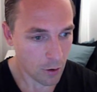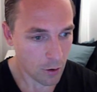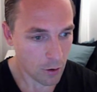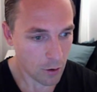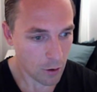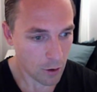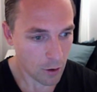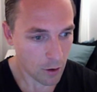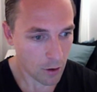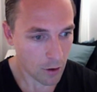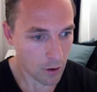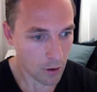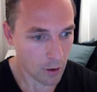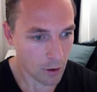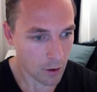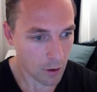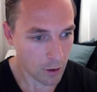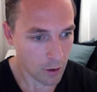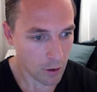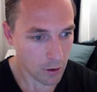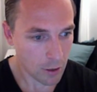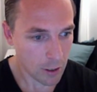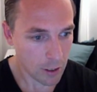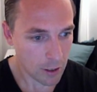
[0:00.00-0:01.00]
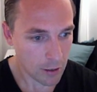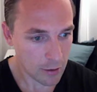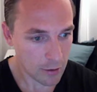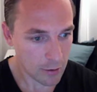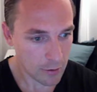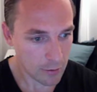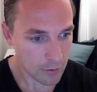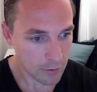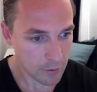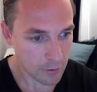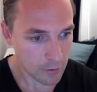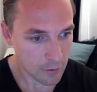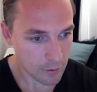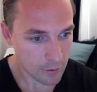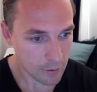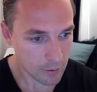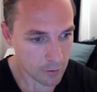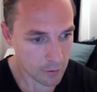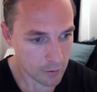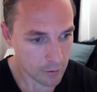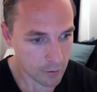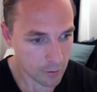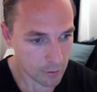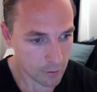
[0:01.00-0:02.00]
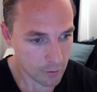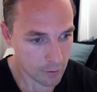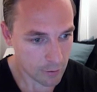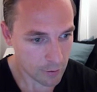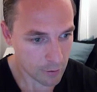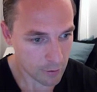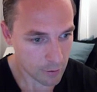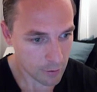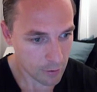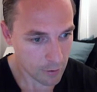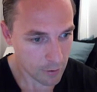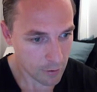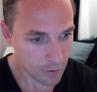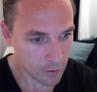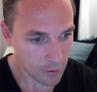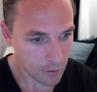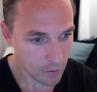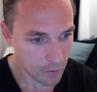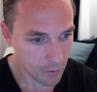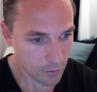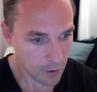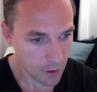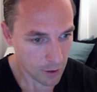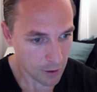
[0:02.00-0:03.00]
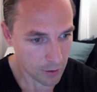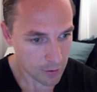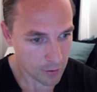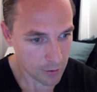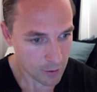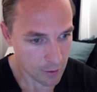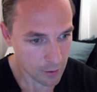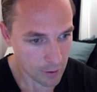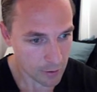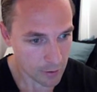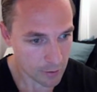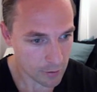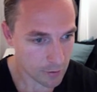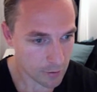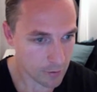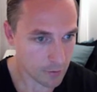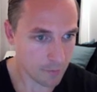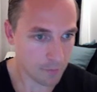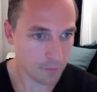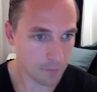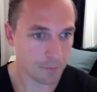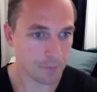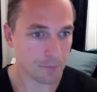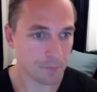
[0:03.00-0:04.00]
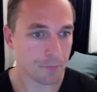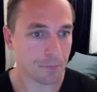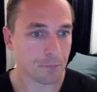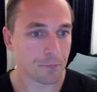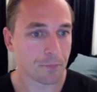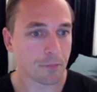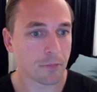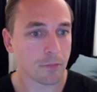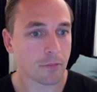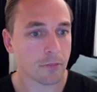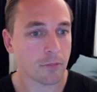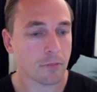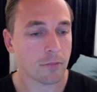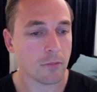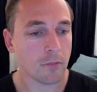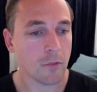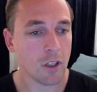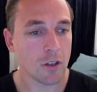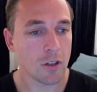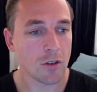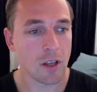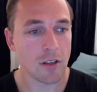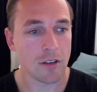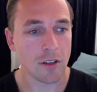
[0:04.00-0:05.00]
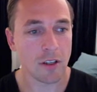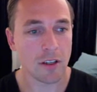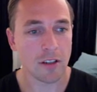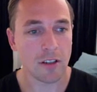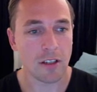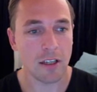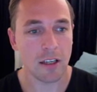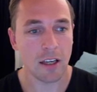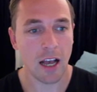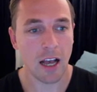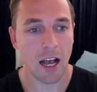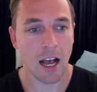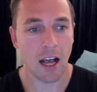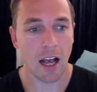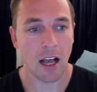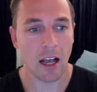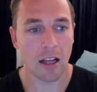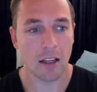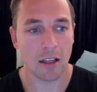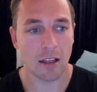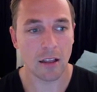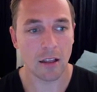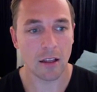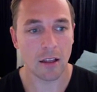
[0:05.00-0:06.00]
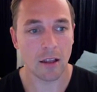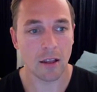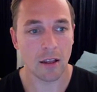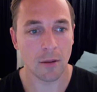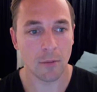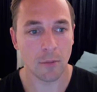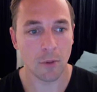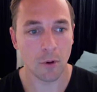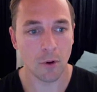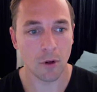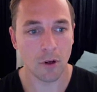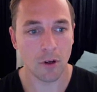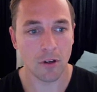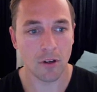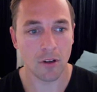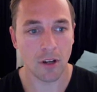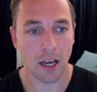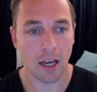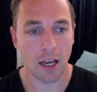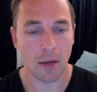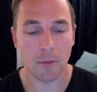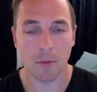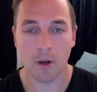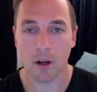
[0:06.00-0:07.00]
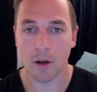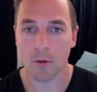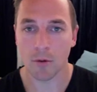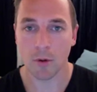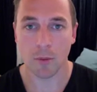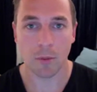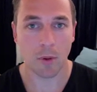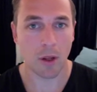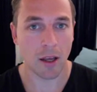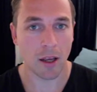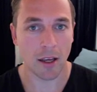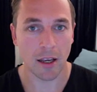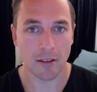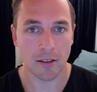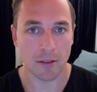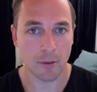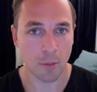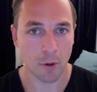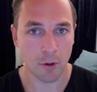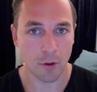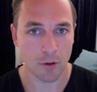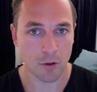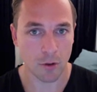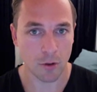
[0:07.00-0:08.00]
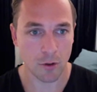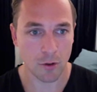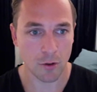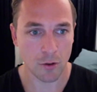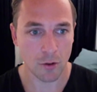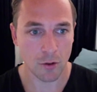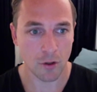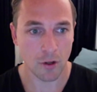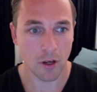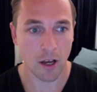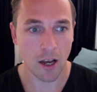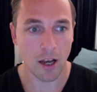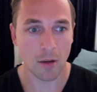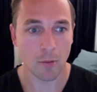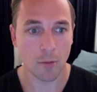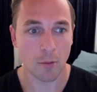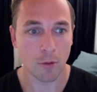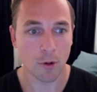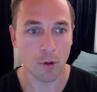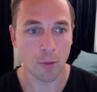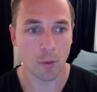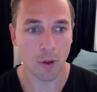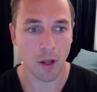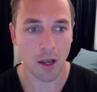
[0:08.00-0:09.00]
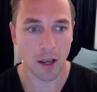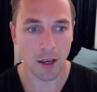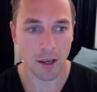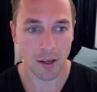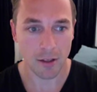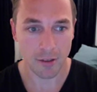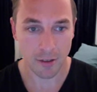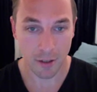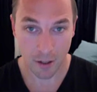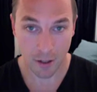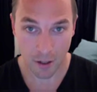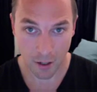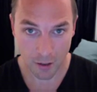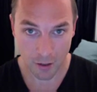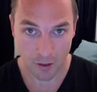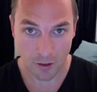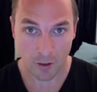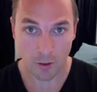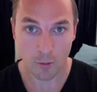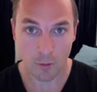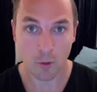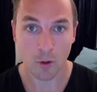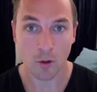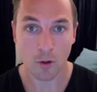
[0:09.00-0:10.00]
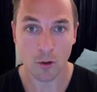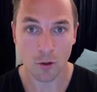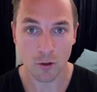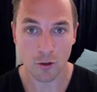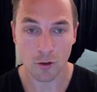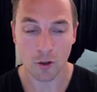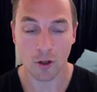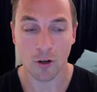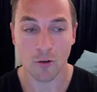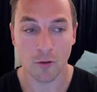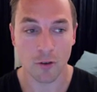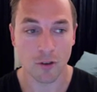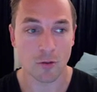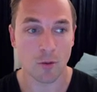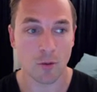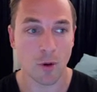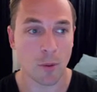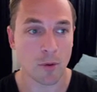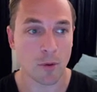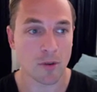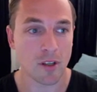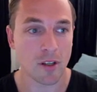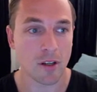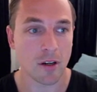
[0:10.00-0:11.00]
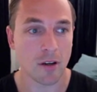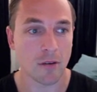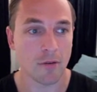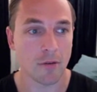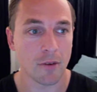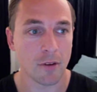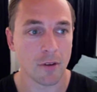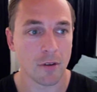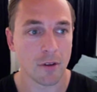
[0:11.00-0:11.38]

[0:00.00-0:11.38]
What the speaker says: let's fix this. So as you can see, important, I am not replying as a personal user. I am replying as a customer service representative.